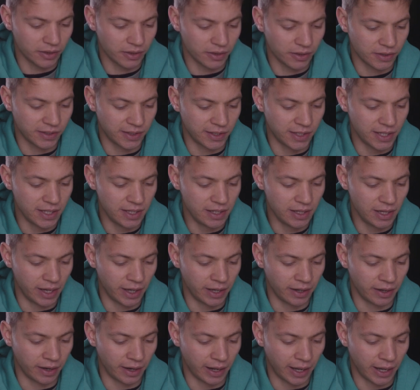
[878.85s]
C,
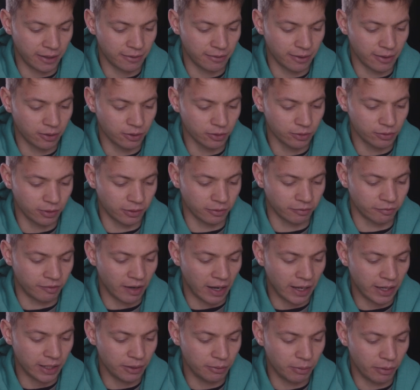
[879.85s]
in an agricultural
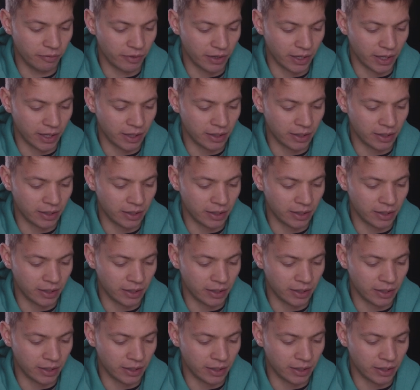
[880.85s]
valley with